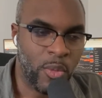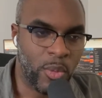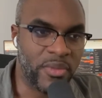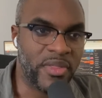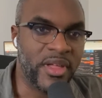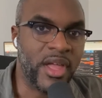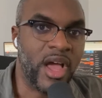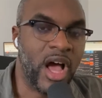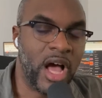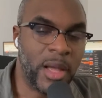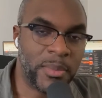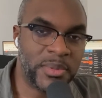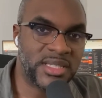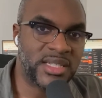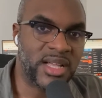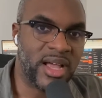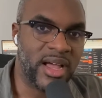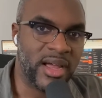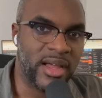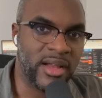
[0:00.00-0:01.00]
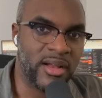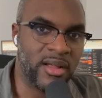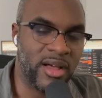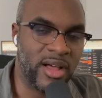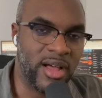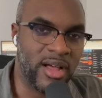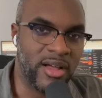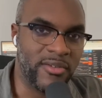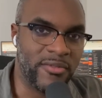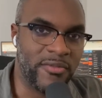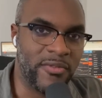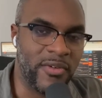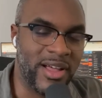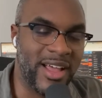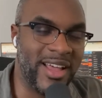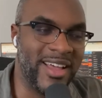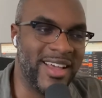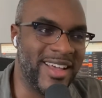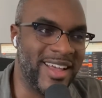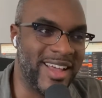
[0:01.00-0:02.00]
Well, the upside of
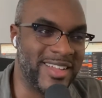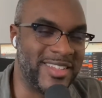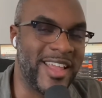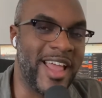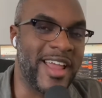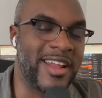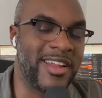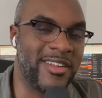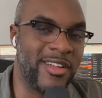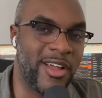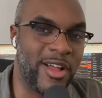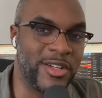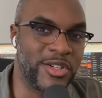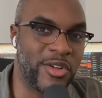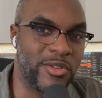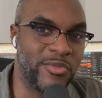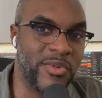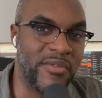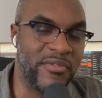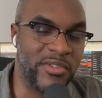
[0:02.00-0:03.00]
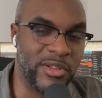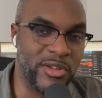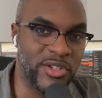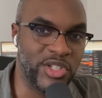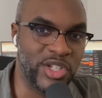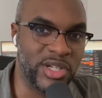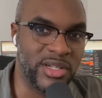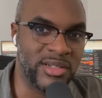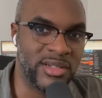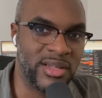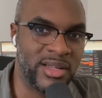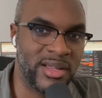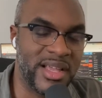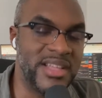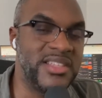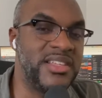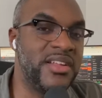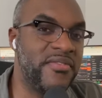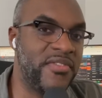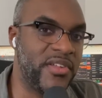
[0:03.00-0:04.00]
a technological revolution
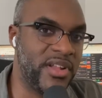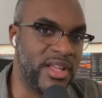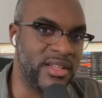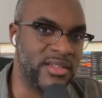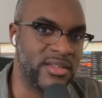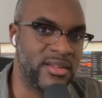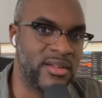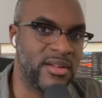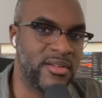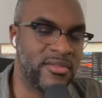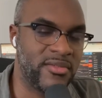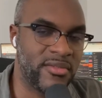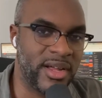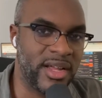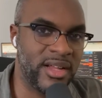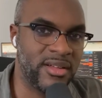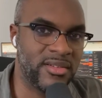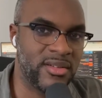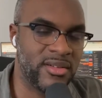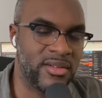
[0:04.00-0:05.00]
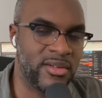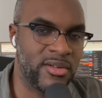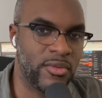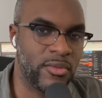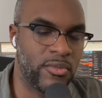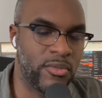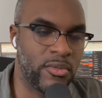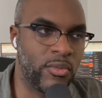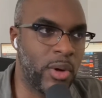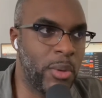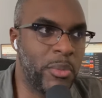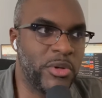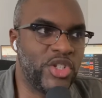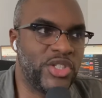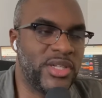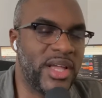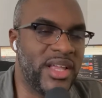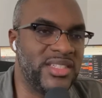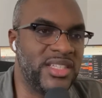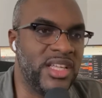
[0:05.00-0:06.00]
is infinite, right? What would
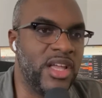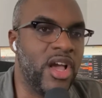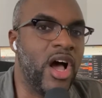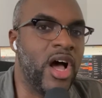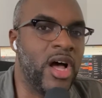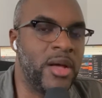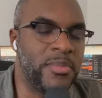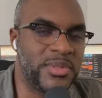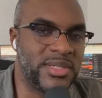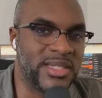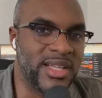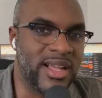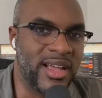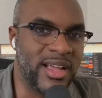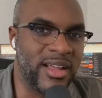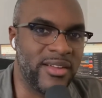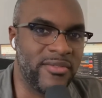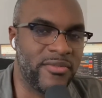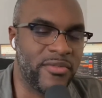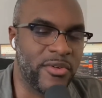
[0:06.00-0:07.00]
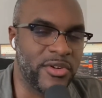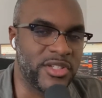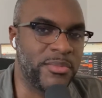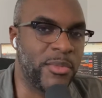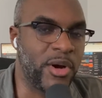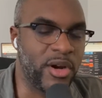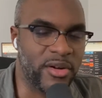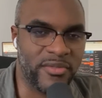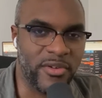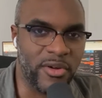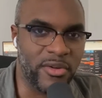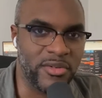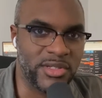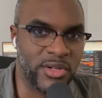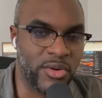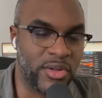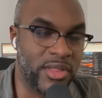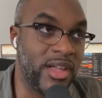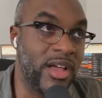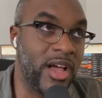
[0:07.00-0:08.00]
you say is the upside for
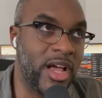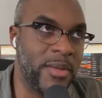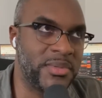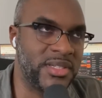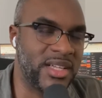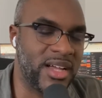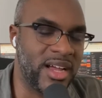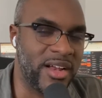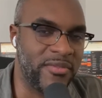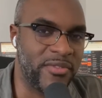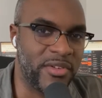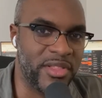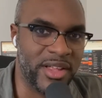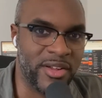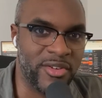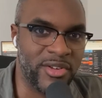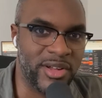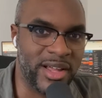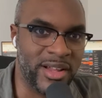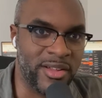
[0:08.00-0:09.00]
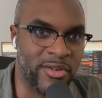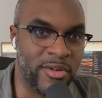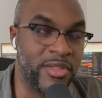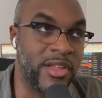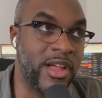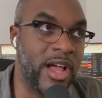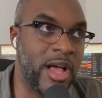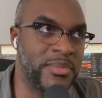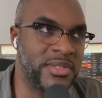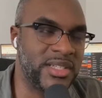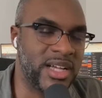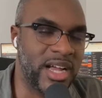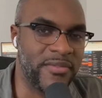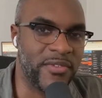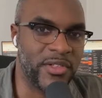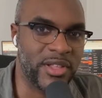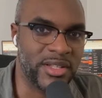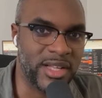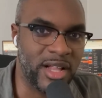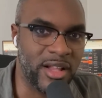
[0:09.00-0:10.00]
smartphones, or the upside for the internet, or the
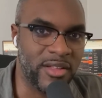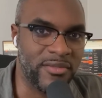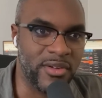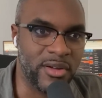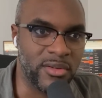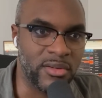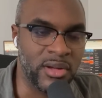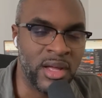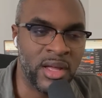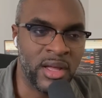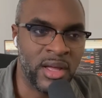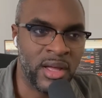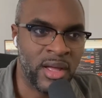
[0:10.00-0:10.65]
upside for the telephone?